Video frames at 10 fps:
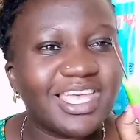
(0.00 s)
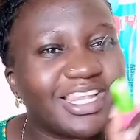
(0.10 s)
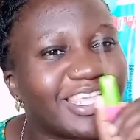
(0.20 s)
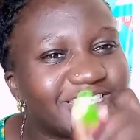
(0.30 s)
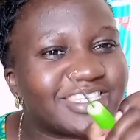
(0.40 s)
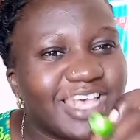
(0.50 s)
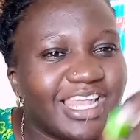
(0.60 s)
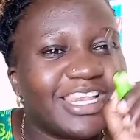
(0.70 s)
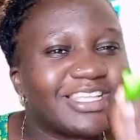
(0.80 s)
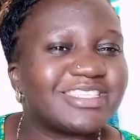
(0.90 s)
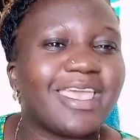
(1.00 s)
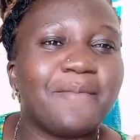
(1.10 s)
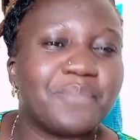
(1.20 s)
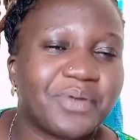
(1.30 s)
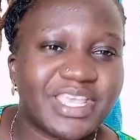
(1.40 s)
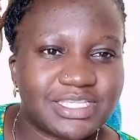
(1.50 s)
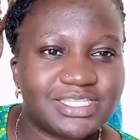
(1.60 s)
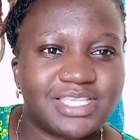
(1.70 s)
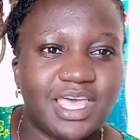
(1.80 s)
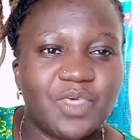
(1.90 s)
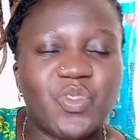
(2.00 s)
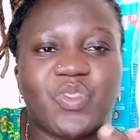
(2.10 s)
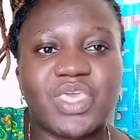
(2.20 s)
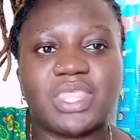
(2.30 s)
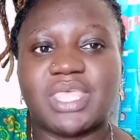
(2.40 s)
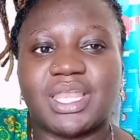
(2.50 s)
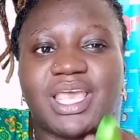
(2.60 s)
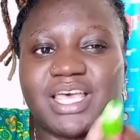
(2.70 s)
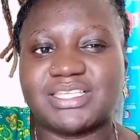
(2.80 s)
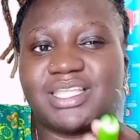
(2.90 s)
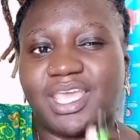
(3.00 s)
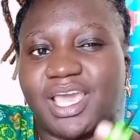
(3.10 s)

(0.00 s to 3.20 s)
Let's embrace the thing that kazi